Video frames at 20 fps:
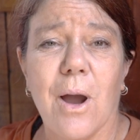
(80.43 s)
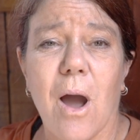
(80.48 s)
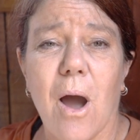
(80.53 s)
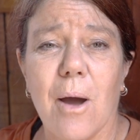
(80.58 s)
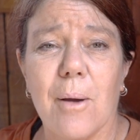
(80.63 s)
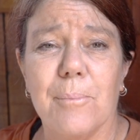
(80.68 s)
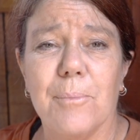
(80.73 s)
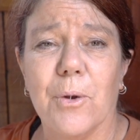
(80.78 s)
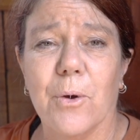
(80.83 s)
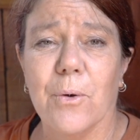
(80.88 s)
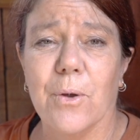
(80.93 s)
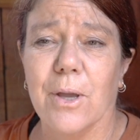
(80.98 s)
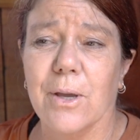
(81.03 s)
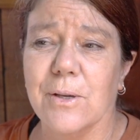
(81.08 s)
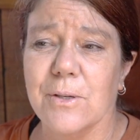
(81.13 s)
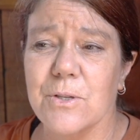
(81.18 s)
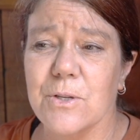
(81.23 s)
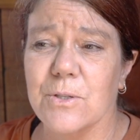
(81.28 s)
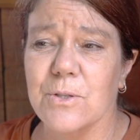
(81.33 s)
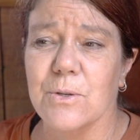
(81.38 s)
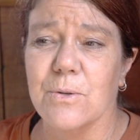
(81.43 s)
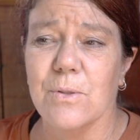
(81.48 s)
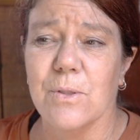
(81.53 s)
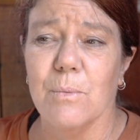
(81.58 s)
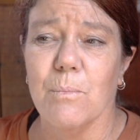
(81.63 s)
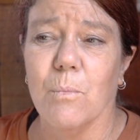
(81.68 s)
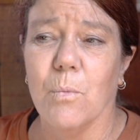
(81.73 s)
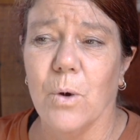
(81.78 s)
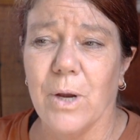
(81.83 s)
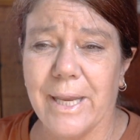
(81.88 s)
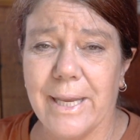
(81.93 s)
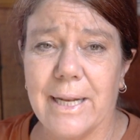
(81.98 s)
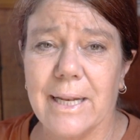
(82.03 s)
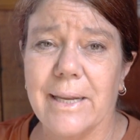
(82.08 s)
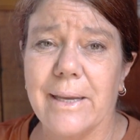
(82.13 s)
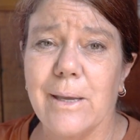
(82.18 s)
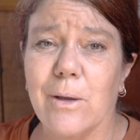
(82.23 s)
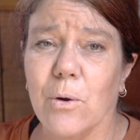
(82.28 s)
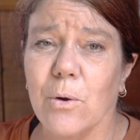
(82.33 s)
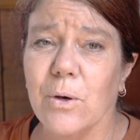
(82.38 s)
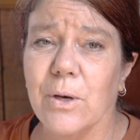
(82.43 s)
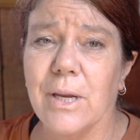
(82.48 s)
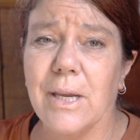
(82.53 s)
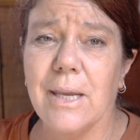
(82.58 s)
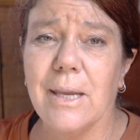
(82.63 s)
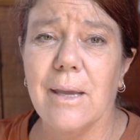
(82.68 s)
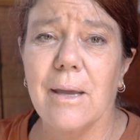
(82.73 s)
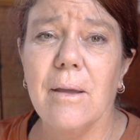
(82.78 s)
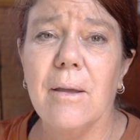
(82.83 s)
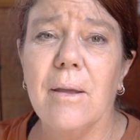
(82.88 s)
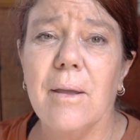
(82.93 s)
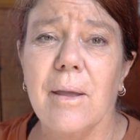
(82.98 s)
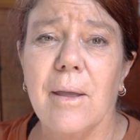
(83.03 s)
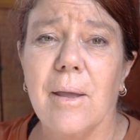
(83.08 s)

I'm not going to do them weekly on here